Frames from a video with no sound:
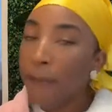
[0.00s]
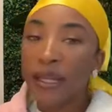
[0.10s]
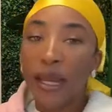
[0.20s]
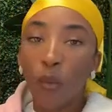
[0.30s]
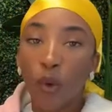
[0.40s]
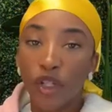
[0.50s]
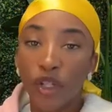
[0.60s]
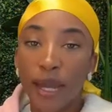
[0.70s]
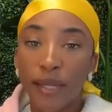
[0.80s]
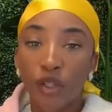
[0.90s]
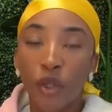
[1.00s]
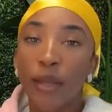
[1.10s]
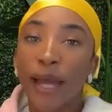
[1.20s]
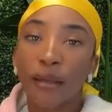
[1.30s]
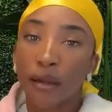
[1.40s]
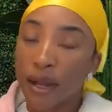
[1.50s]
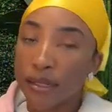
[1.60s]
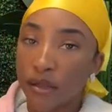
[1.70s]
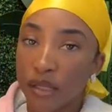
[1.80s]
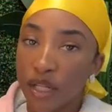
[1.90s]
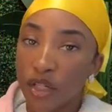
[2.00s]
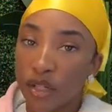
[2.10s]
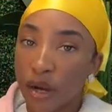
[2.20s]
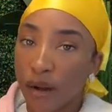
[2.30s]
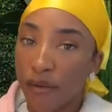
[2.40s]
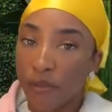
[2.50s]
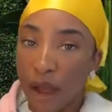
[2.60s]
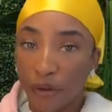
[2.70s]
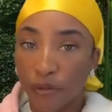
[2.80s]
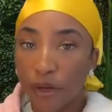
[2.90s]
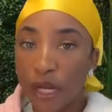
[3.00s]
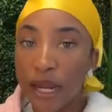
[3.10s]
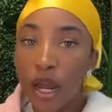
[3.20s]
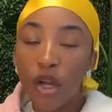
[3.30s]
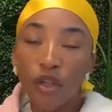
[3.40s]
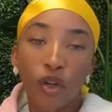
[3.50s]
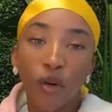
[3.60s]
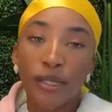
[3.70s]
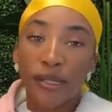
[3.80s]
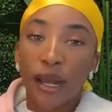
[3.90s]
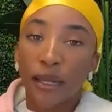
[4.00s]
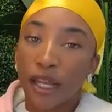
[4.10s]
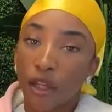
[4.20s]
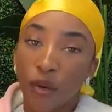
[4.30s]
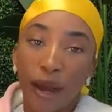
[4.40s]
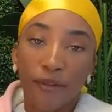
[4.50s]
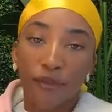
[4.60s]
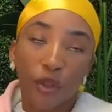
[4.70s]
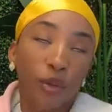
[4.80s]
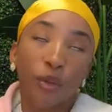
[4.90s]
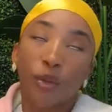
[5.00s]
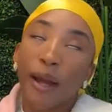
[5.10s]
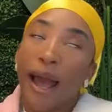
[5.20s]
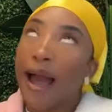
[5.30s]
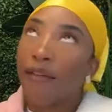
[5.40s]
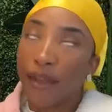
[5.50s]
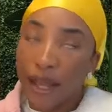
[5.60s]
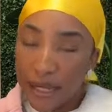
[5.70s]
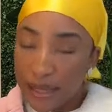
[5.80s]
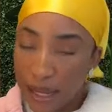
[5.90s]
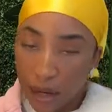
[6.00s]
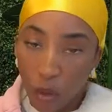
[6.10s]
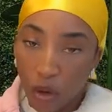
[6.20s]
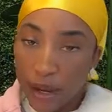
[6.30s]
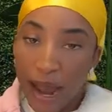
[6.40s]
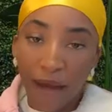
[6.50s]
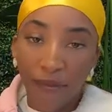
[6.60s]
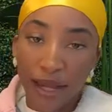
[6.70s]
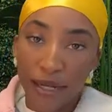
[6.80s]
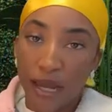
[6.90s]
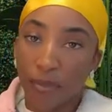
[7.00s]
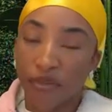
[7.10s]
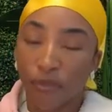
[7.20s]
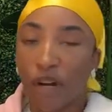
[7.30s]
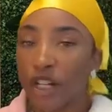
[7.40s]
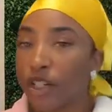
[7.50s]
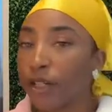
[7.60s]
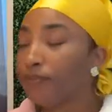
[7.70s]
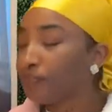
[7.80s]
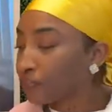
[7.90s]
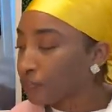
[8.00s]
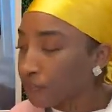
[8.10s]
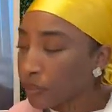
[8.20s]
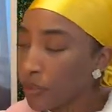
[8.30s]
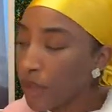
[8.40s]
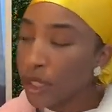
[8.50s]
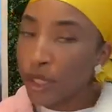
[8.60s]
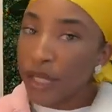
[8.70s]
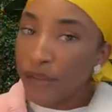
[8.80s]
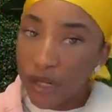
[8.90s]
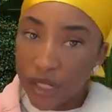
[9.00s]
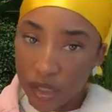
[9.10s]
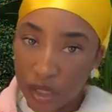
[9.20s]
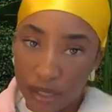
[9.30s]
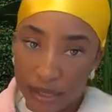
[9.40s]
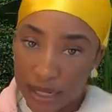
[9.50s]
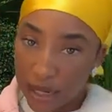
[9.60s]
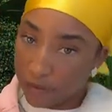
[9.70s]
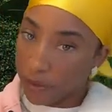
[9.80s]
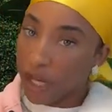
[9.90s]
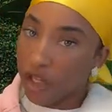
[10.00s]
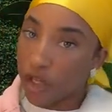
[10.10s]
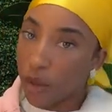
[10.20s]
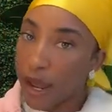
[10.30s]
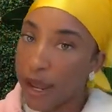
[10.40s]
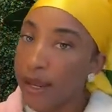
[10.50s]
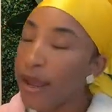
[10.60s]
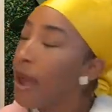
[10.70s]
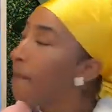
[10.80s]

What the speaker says: But then once you guys do that, the consultations are in fact free. So it's not like you have to have anything or have any type of pressure to even discuss the information, okay?